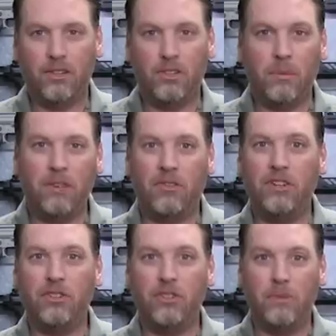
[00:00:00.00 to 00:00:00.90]
Some of the
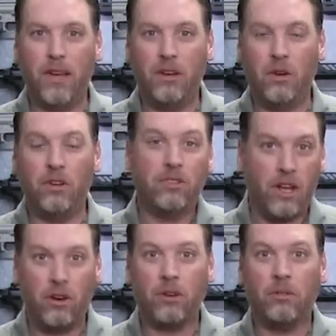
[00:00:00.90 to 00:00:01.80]
features you may notice
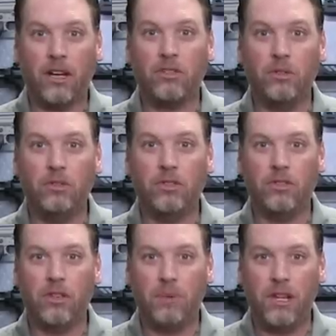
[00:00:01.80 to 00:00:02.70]
that are exclusive
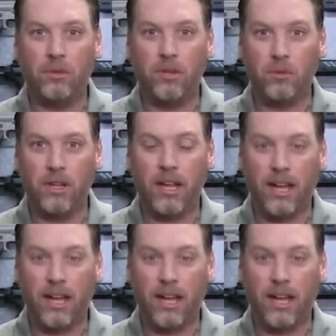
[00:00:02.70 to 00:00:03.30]
to the P320